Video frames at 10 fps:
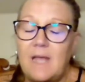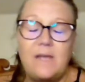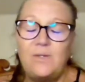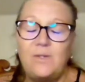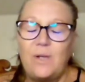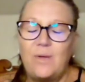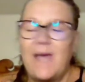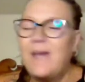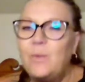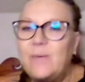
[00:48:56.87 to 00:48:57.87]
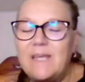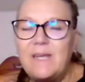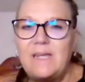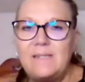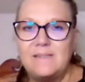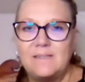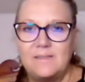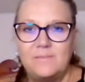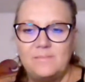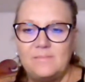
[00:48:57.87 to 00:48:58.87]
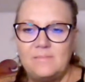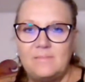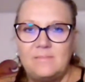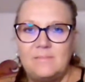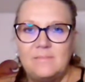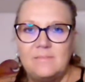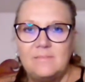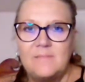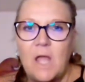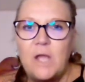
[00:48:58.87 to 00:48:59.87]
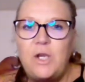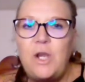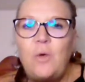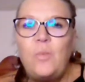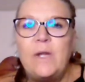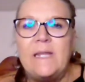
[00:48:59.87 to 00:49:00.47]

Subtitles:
I don't know. I don't get it. No one